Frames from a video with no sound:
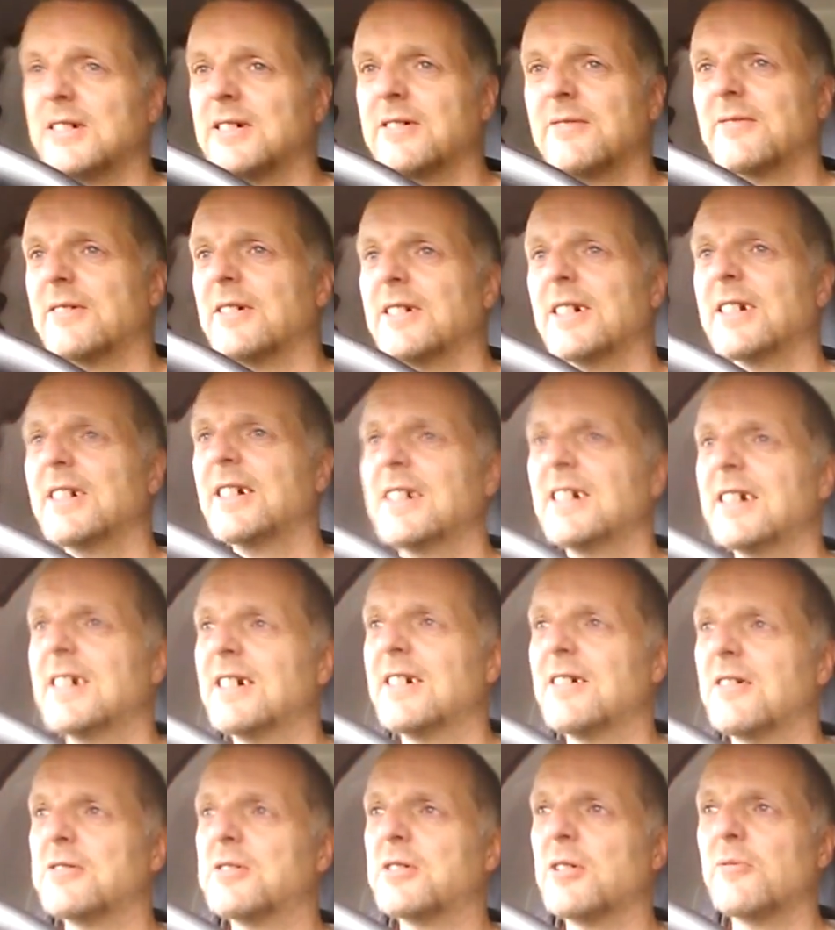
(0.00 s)
I
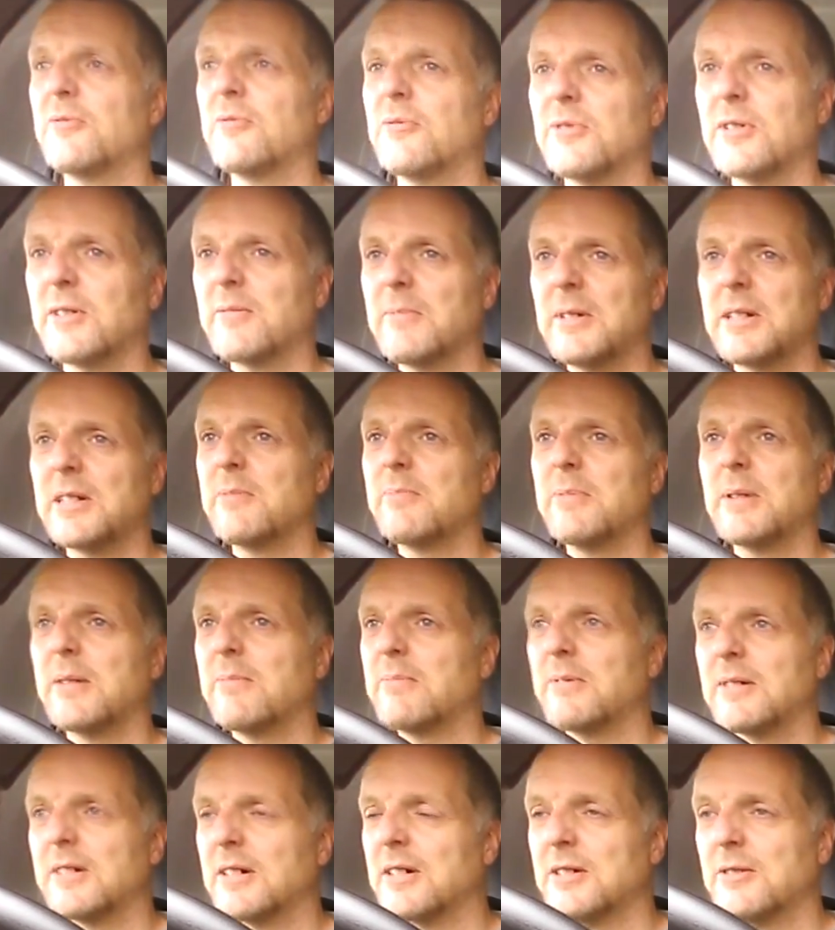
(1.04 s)
don't think many
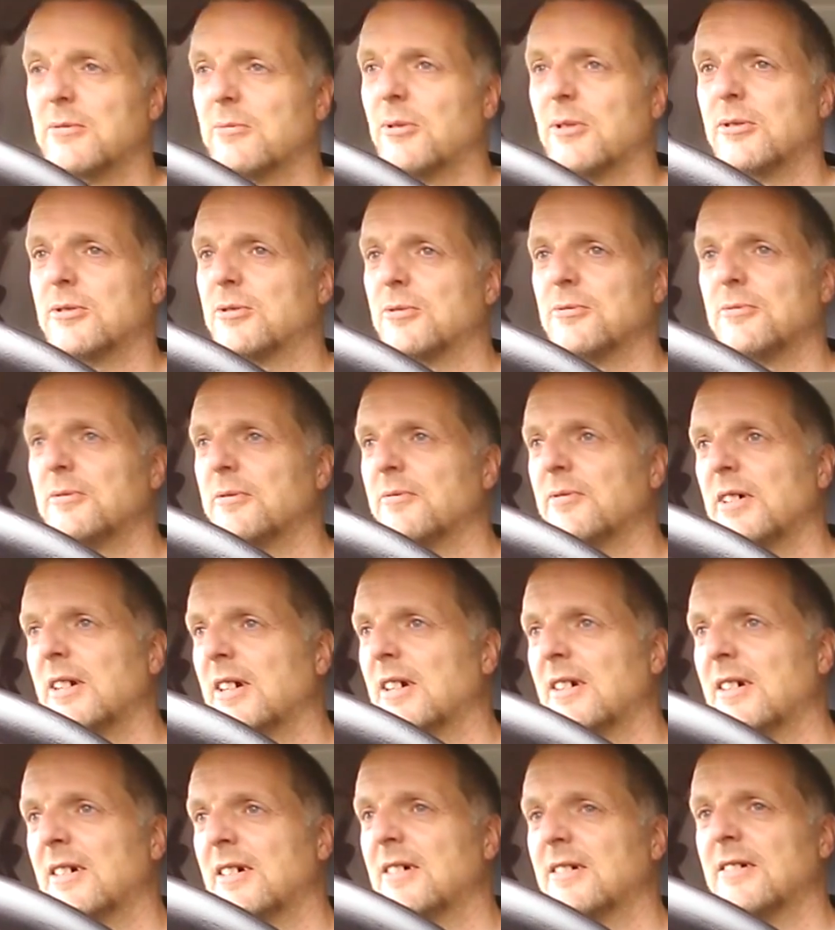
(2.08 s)
people are going to watch all of it.
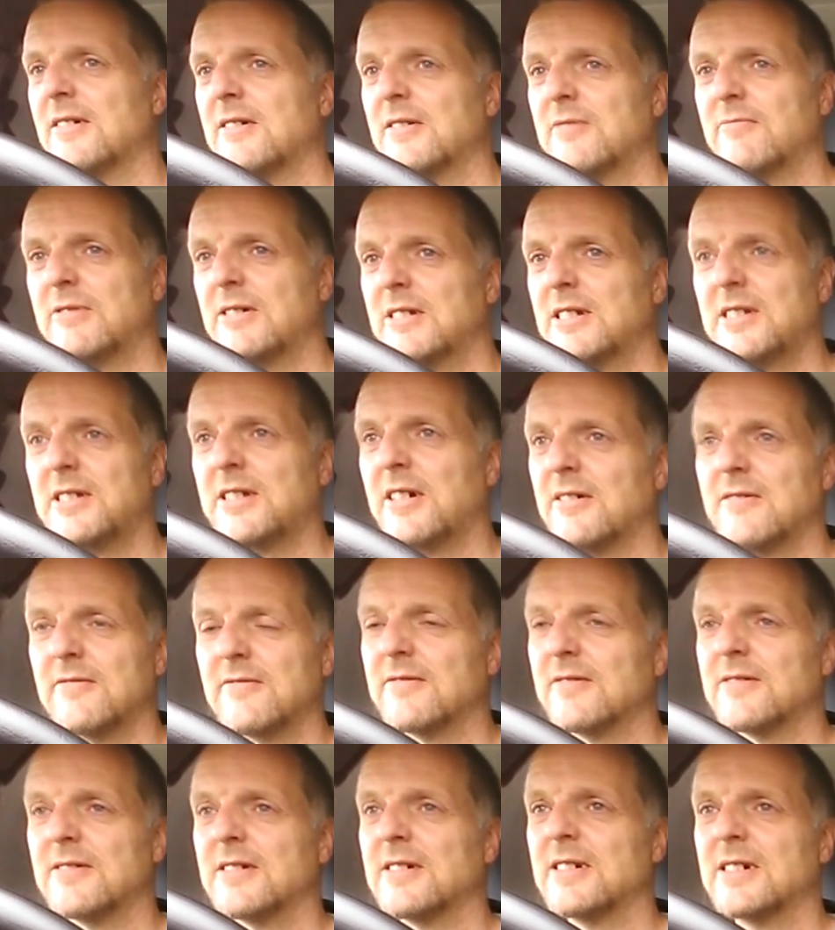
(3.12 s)
I really
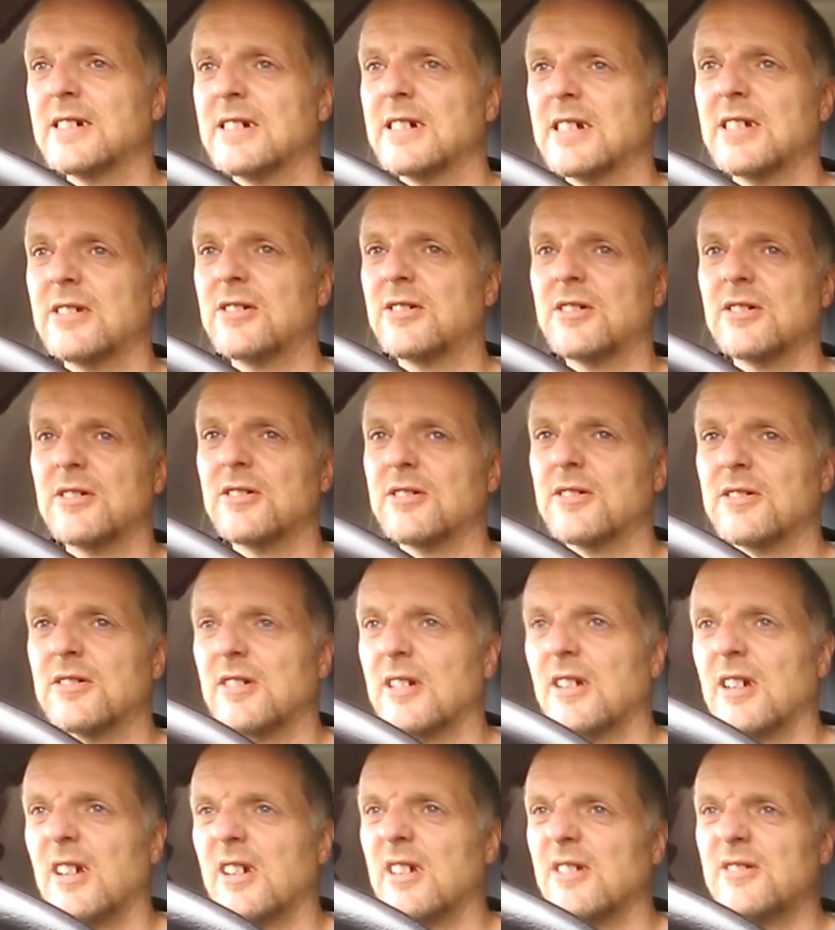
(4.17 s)
don't. It's just too
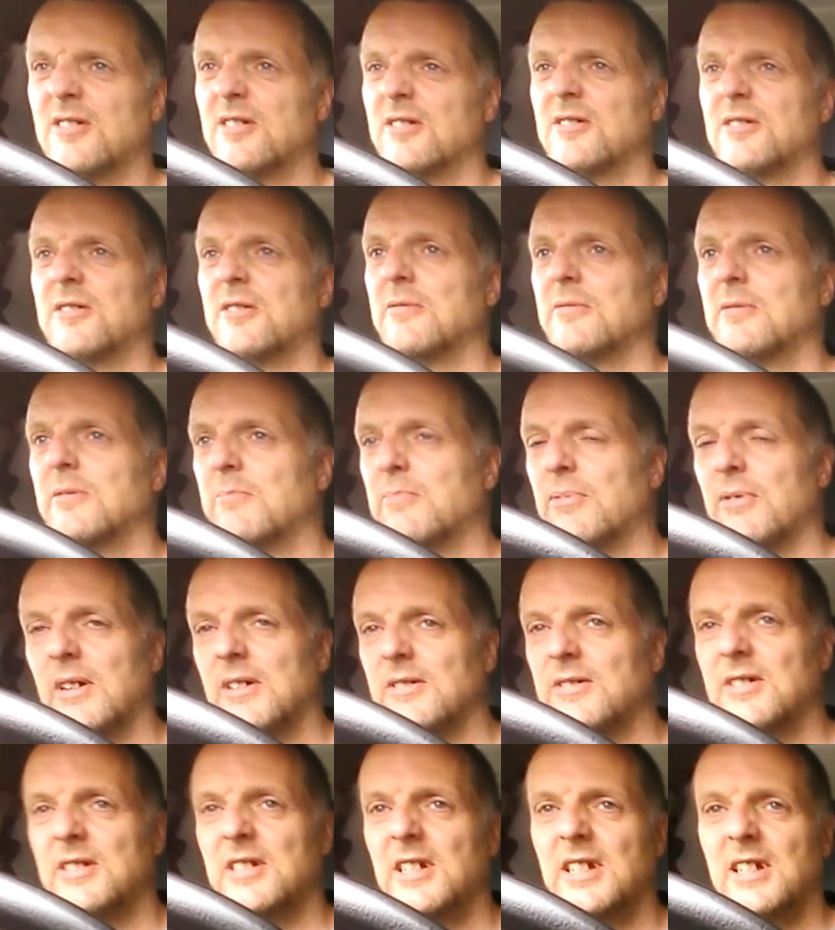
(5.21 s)

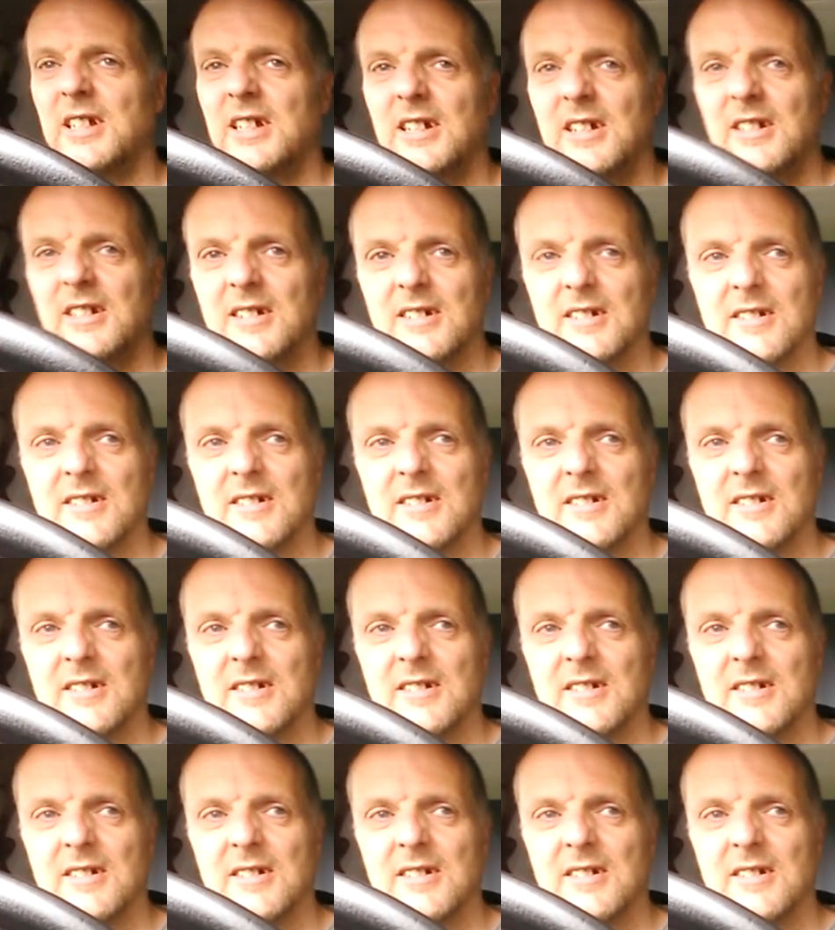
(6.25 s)
depressing, isn't it?